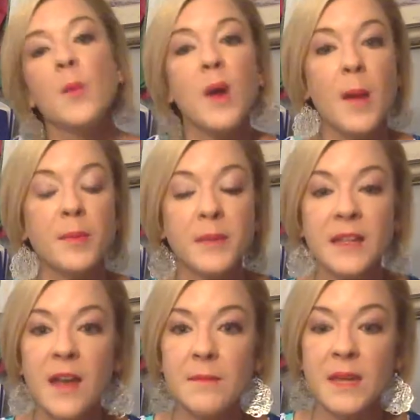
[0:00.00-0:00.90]
probably
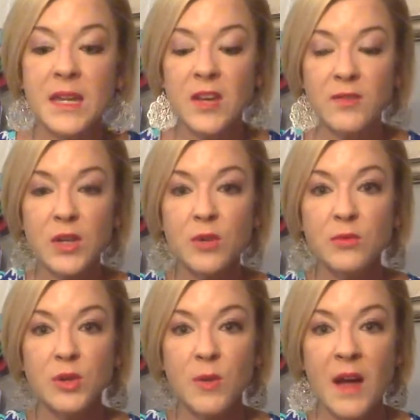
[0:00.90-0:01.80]
like many of you,
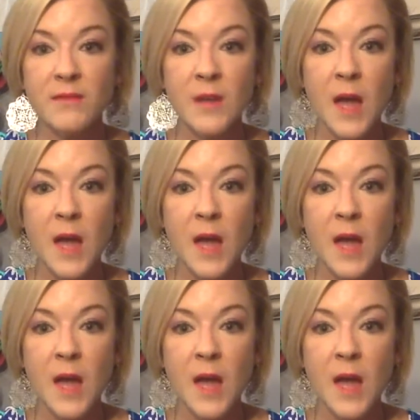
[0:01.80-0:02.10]
you have